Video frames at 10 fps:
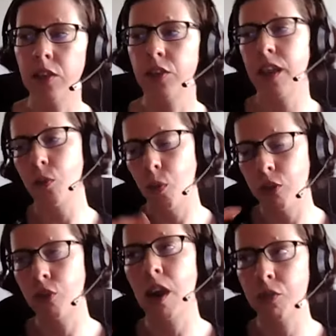Then
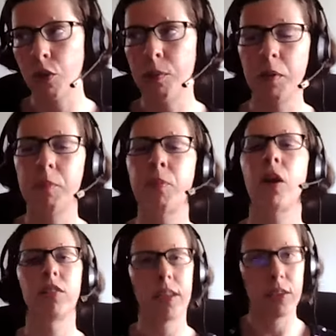once you have your minimum
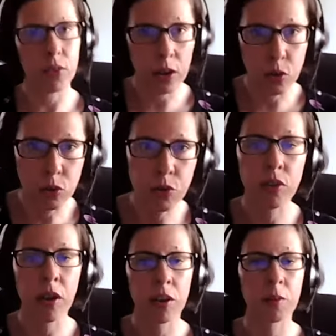price, then you can look for your
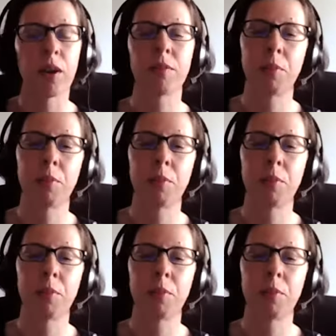target price.